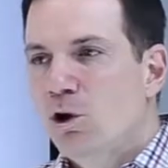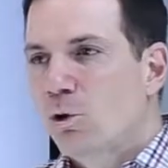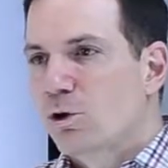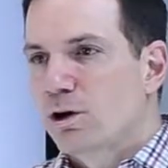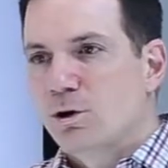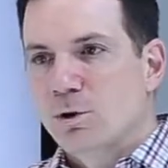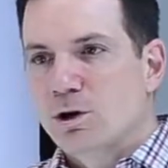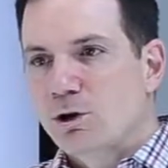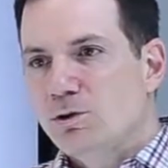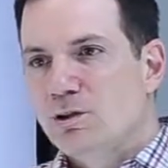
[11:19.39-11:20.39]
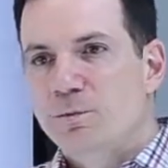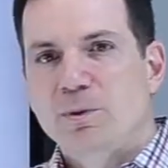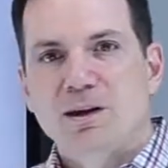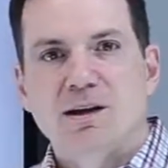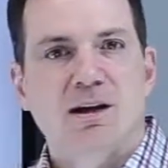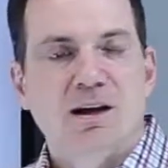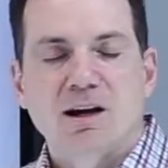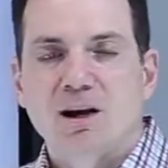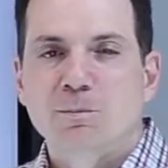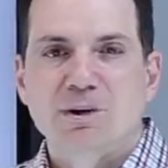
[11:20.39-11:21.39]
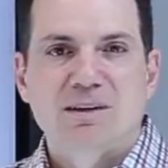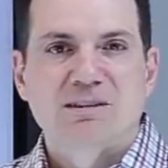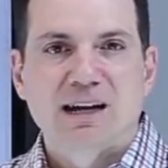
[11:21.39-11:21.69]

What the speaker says: or go to the big companies